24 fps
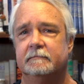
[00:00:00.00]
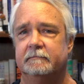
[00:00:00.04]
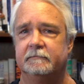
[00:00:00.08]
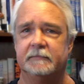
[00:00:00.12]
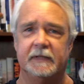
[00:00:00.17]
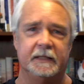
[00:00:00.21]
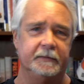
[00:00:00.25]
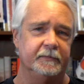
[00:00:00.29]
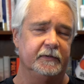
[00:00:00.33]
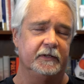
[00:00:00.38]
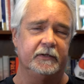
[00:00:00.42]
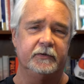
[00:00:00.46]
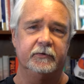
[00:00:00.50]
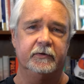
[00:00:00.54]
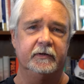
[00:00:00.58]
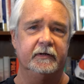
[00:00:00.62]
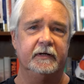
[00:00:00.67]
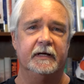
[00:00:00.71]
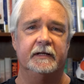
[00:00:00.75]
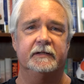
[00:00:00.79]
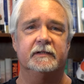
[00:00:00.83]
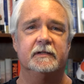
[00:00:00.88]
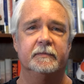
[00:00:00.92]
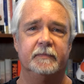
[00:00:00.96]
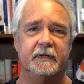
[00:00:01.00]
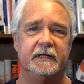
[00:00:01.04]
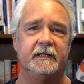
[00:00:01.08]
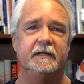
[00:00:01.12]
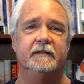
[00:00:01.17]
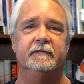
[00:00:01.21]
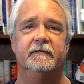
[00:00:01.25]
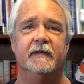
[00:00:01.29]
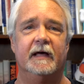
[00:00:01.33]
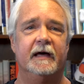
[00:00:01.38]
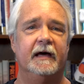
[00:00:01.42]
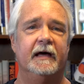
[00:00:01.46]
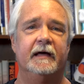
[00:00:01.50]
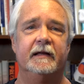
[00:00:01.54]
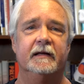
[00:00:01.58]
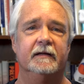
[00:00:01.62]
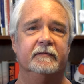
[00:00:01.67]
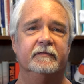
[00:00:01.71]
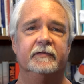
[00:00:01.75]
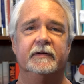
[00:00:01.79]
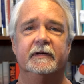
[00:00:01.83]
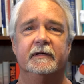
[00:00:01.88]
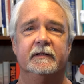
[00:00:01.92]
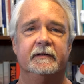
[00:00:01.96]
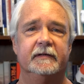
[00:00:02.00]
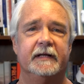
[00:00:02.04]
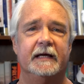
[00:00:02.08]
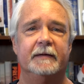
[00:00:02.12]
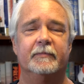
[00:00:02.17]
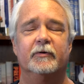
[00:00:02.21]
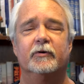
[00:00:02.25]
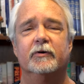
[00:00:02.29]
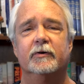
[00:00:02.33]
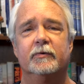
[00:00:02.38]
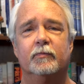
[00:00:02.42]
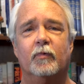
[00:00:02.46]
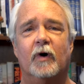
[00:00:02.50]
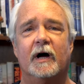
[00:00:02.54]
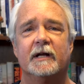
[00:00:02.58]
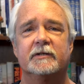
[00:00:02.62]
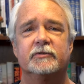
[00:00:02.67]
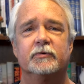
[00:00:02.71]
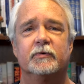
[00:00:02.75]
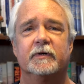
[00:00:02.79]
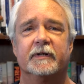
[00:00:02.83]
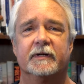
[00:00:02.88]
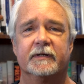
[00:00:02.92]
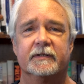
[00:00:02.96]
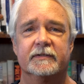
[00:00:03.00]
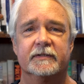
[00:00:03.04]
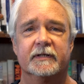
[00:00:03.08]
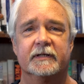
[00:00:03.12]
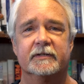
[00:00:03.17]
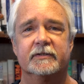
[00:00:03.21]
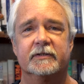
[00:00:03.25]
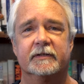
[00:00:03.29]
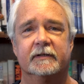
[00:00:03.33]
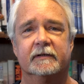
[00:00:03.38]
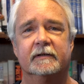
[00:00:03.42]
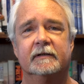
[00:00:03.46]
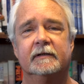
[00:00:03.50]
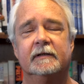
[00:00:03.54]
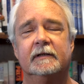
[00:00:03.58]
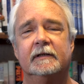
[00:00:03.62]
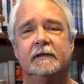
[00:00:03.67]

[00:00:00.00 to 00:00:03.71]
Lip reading: Maybe you can get to be the head of the neighborhood watch organization